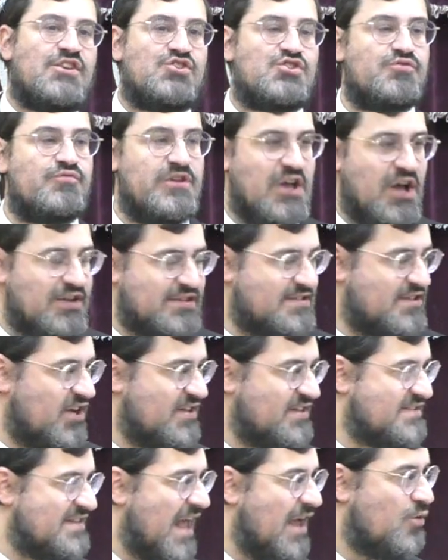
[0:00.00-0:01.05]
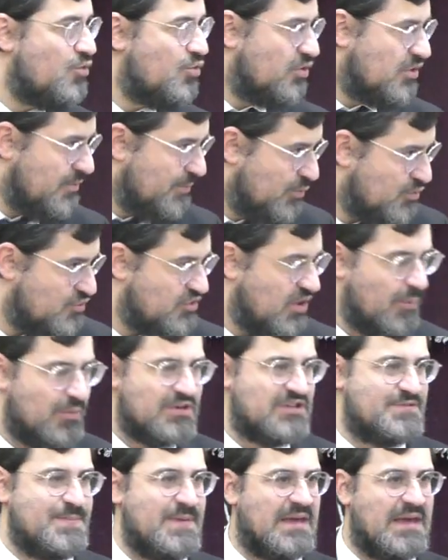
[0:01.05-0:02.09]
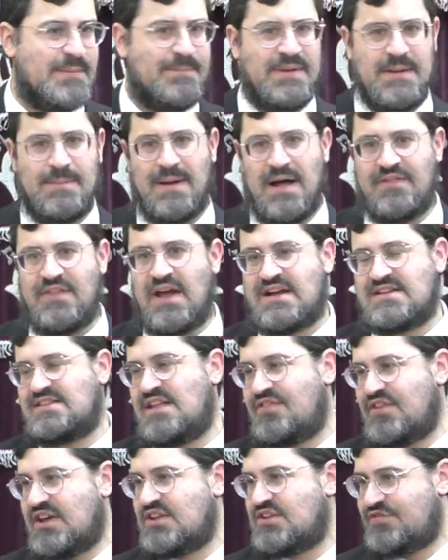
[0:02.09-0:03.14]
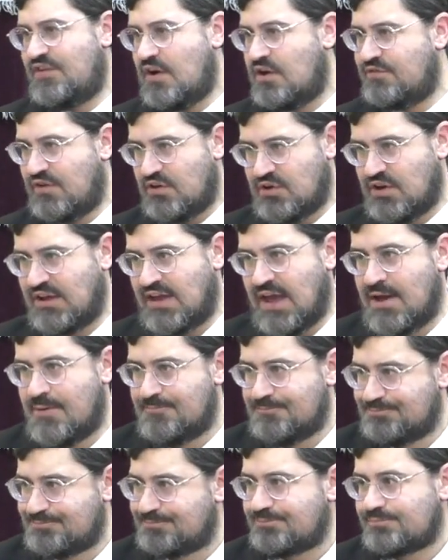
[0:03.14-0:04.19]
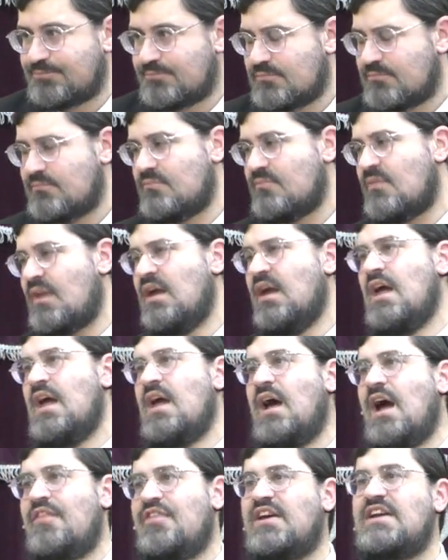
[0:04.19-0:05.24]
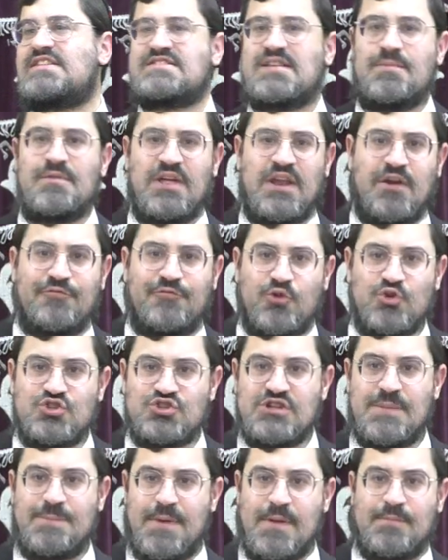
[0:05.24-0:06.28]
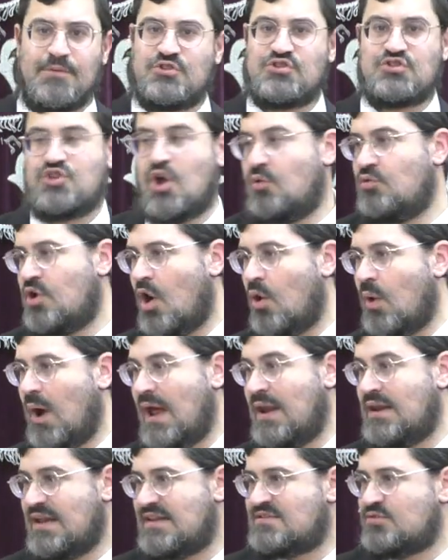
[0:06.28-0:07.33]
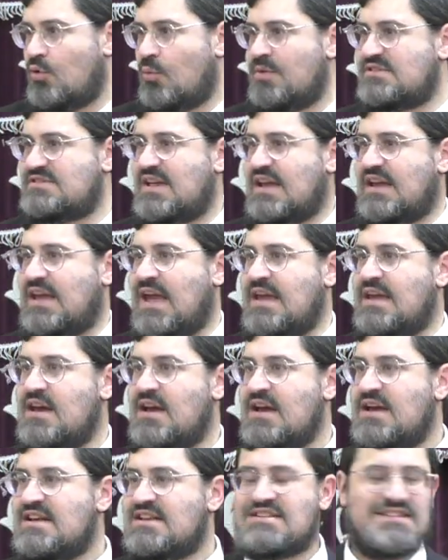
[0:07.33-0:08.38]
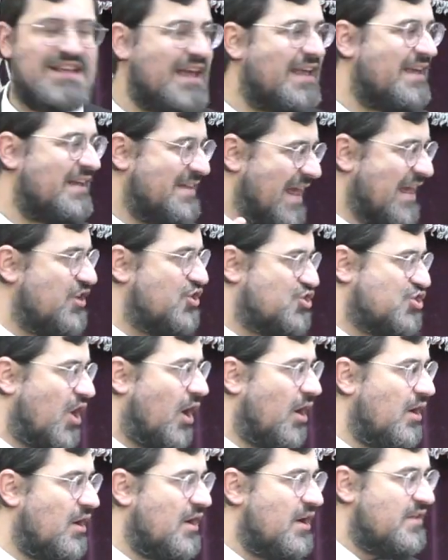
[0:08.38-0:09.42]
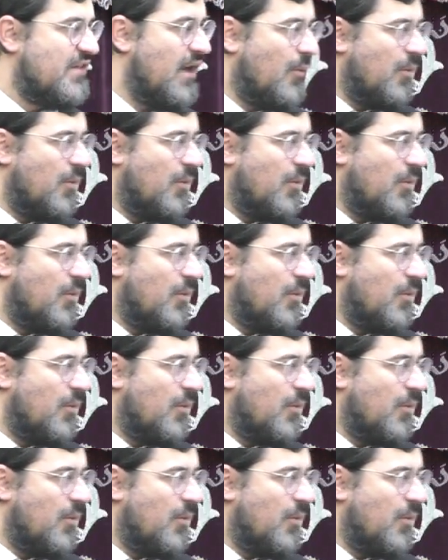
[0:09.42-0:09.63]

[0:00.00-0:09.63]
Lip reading: Shriyasai Zehu Kibusa. I want to speak a bit about that because I think it's very, very negaya. I think it's something that unfortunately people just don't know, and it's almost like a second nature that